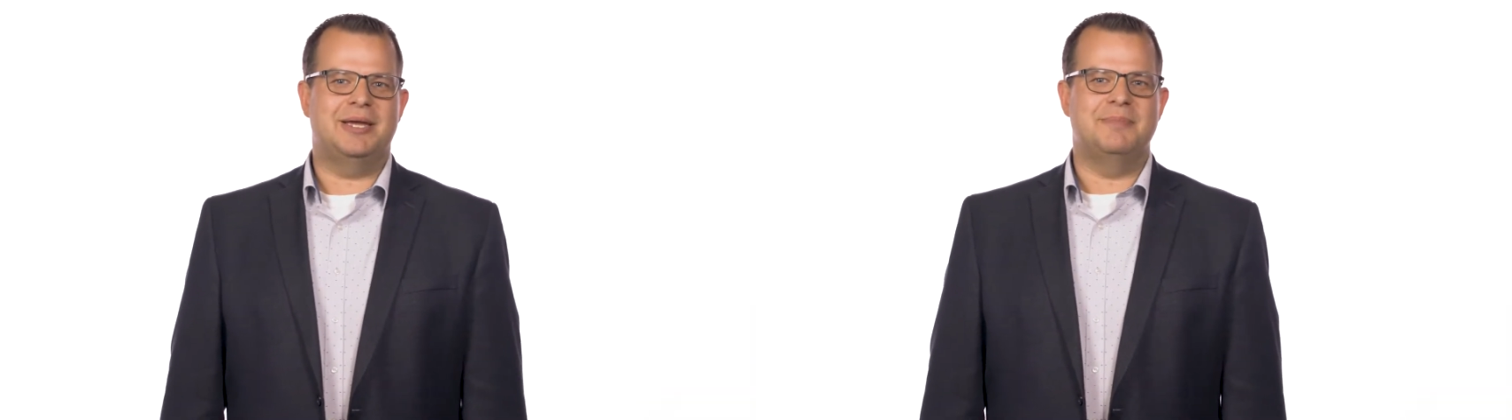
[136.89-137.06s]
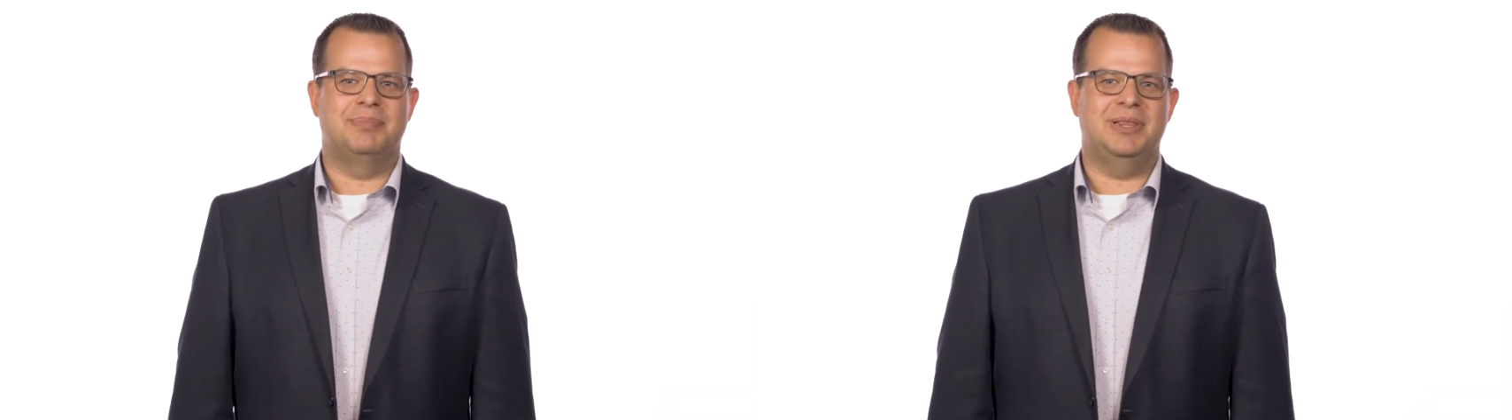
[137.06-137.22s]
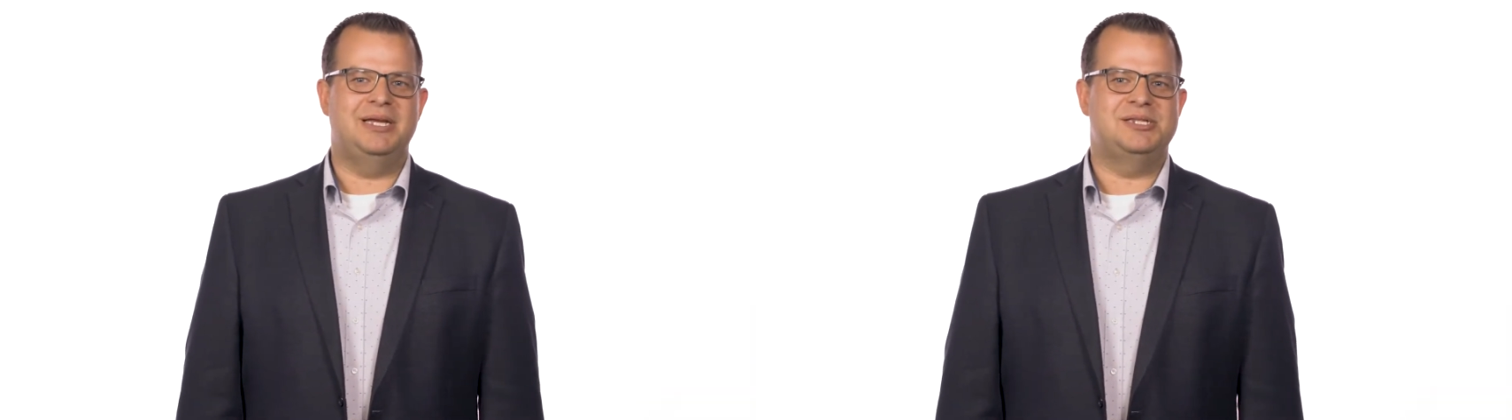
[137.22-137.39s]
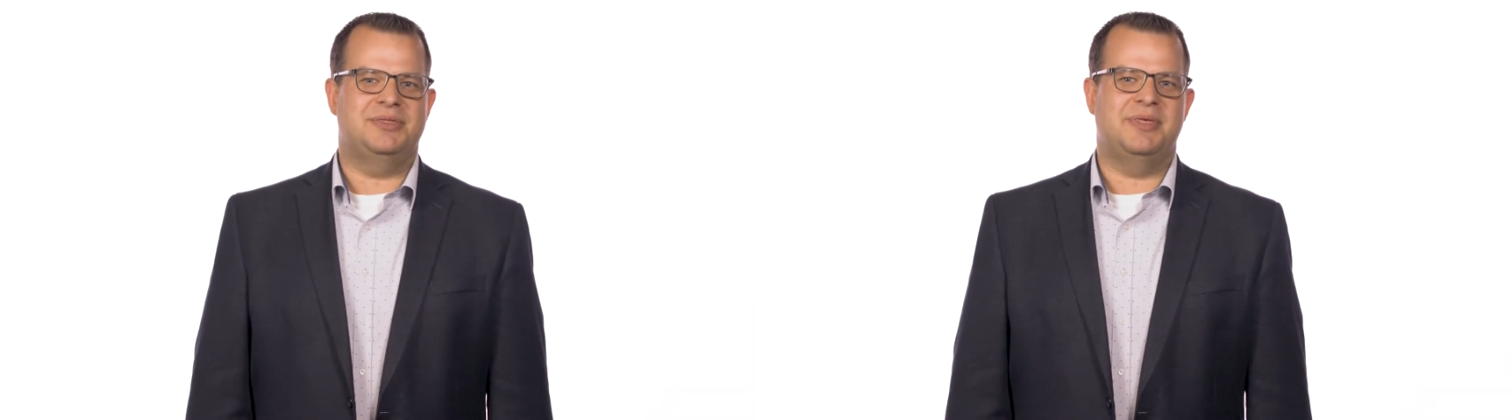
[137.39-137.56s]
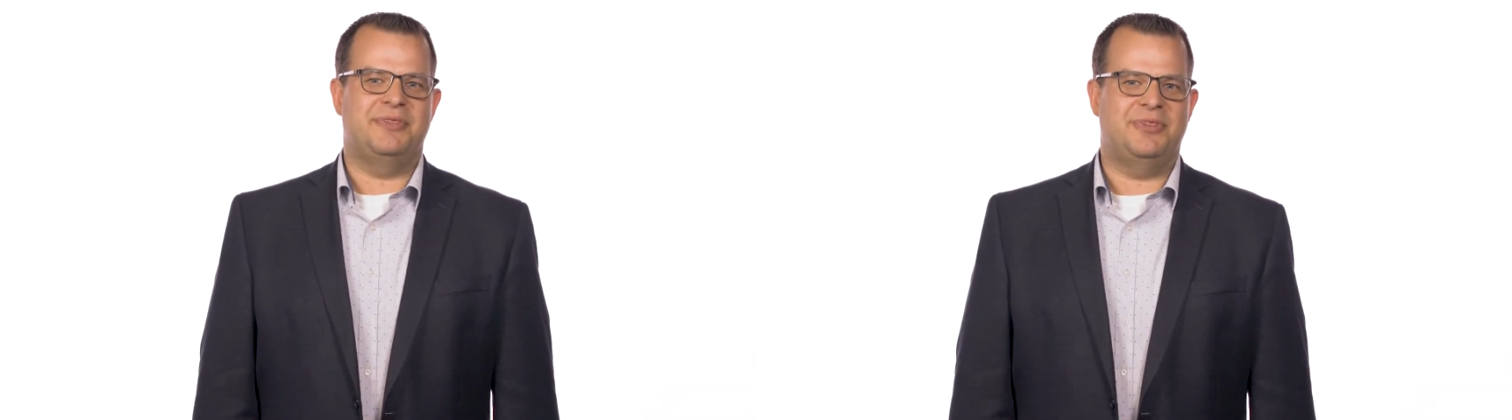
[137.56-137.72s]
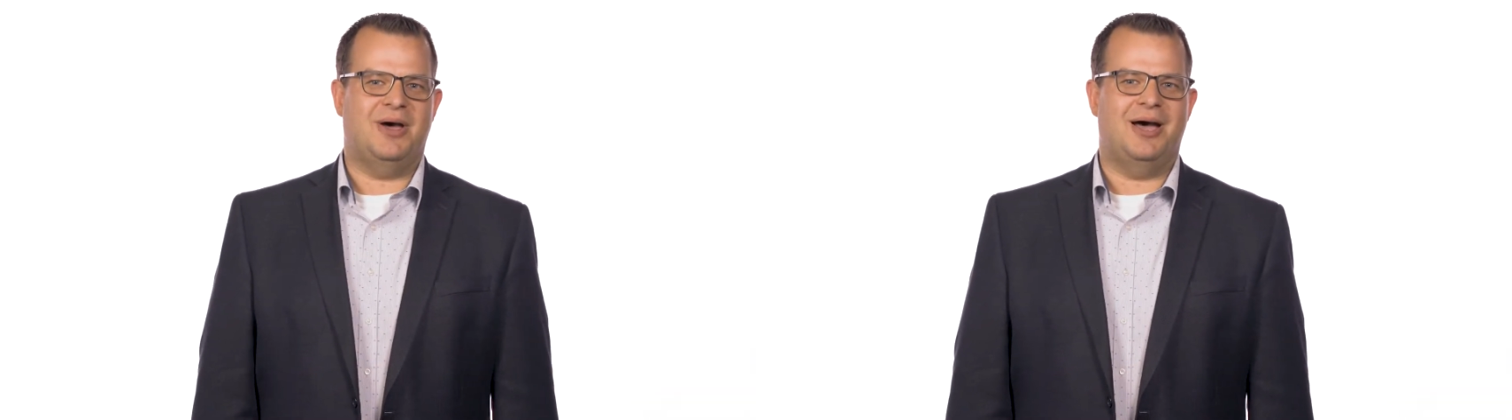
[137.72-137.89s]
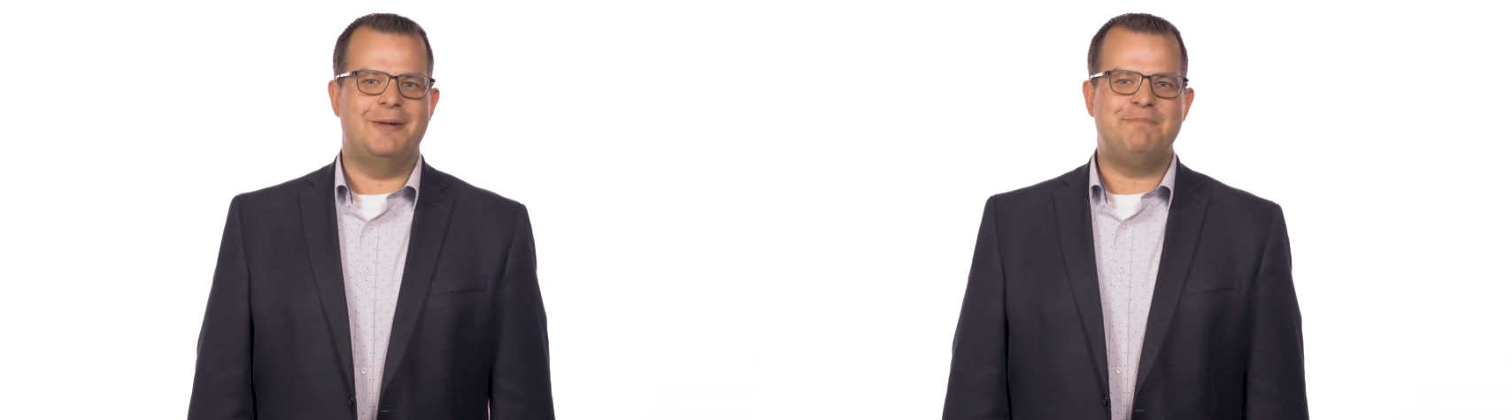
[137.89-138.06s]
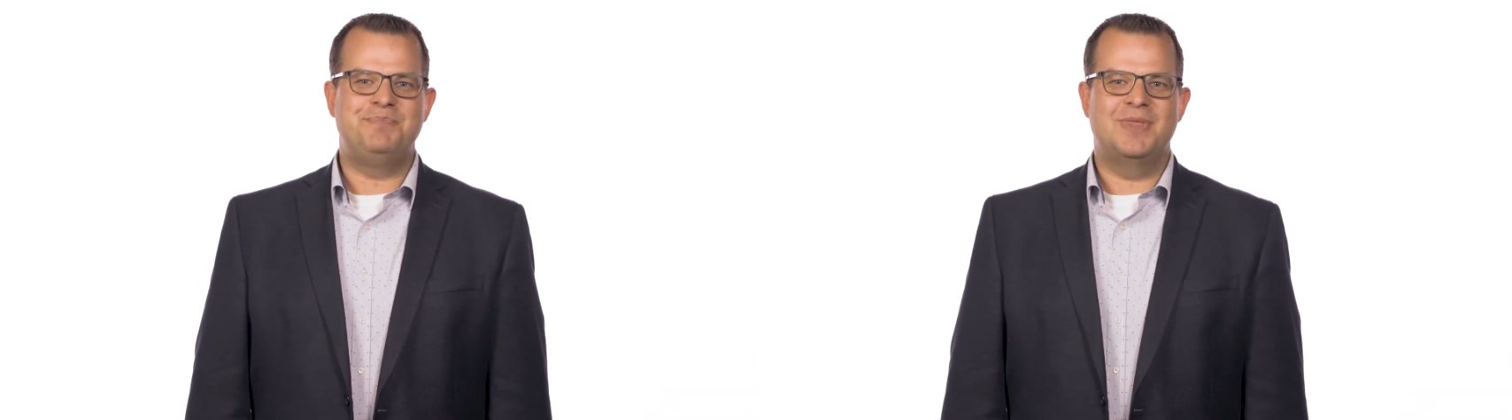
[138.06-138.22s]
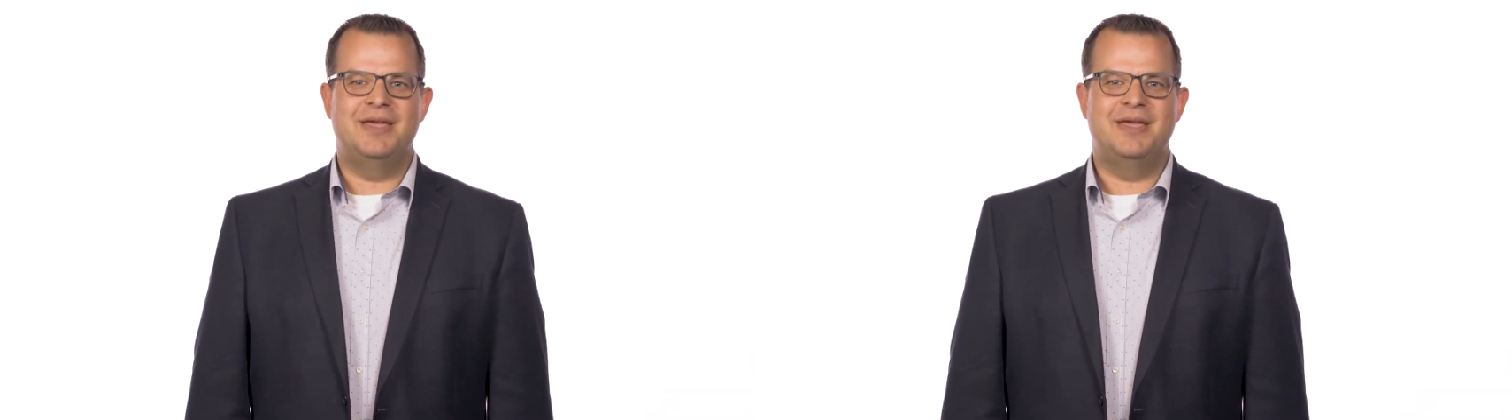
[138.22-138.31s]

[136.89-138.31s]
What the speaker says: completes the thought.